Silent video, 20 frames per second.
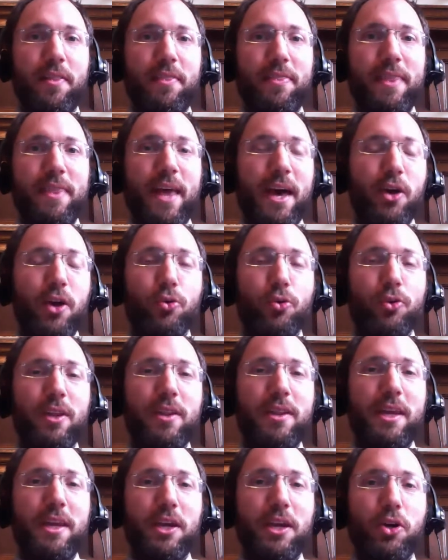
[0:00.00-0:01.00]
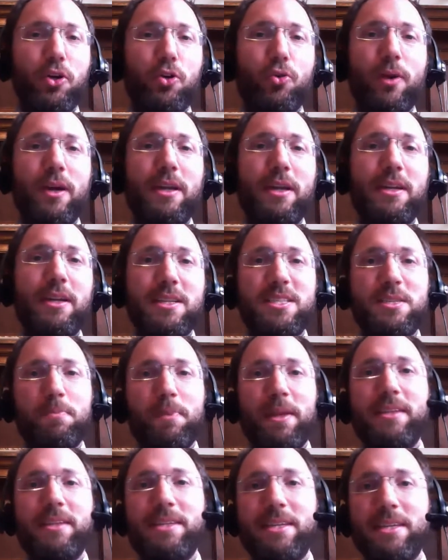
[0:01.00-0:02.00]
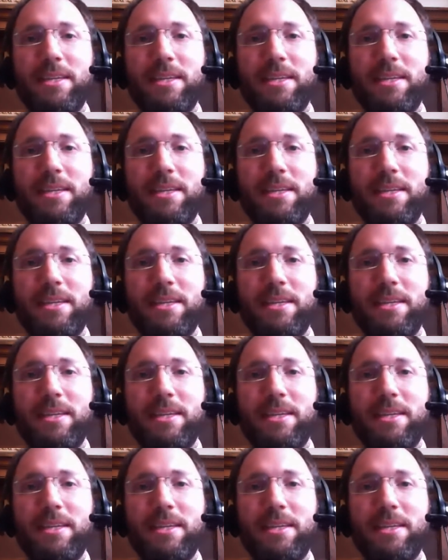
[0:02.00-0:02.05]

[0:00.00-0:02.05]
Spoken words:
not only the incredible, splendid